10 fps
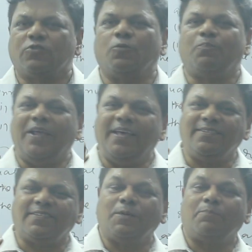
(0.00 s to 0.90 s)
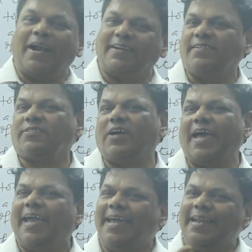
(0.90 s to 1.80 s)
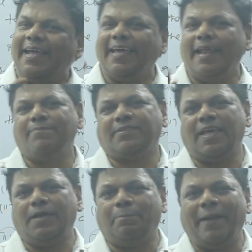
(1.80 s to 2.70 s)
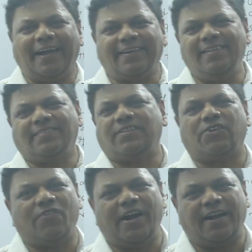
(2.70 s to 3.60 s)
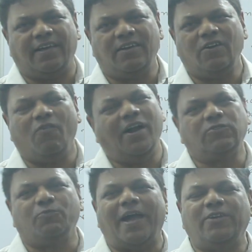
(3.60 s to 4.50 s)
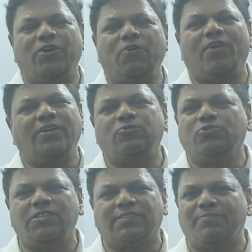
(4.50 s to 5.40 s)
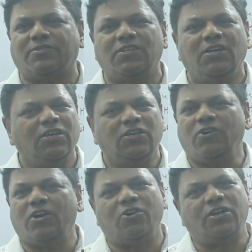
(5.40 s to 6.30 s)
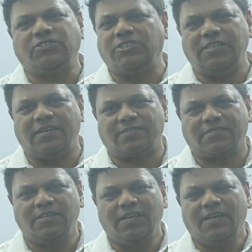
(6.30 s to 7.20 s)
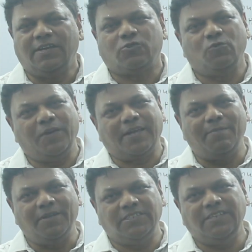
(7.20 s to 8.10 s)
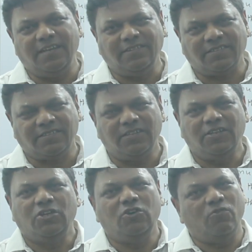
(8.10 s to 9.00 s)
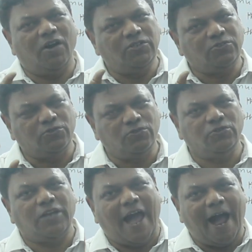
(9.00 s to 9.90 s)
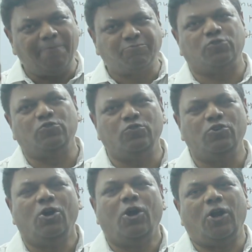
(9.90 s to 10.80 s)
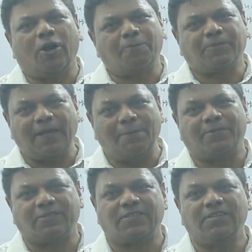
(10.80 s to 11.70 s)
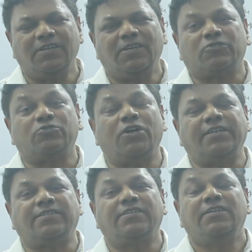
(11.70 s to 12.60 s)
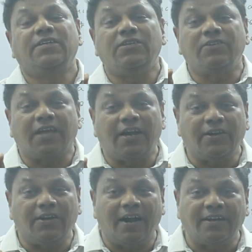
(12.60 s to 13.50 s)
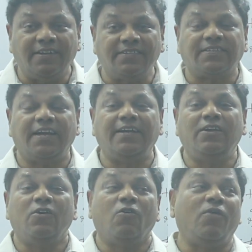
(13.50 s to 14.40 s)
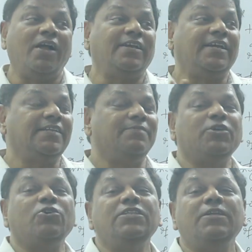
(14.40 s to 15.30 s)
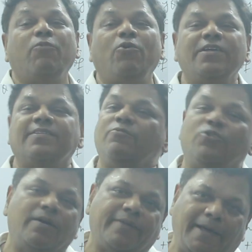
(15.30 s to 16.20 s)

So please practice again and again. I am saying practice required. By doing 1, 2, 3 sums, you are not genius. To become a genius, you have to do a lot of sums so that you can understand why reading. Because in the board exam, not a